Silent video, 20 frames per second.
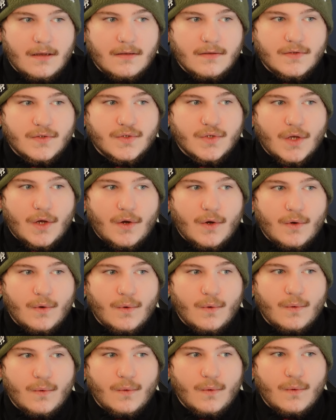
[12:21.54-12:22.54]

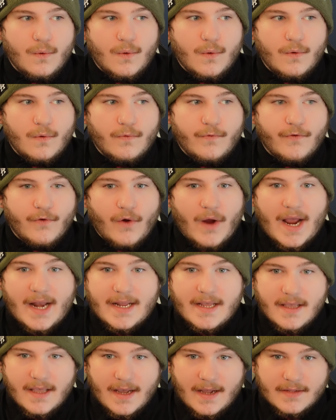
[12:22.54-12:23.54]
So, for
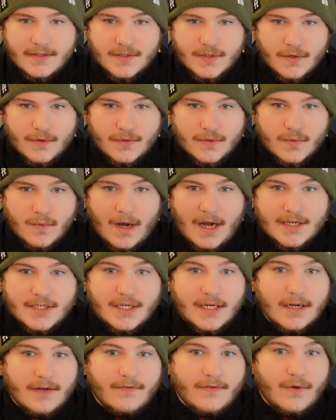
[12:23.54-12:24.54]
any Cancer who's watching,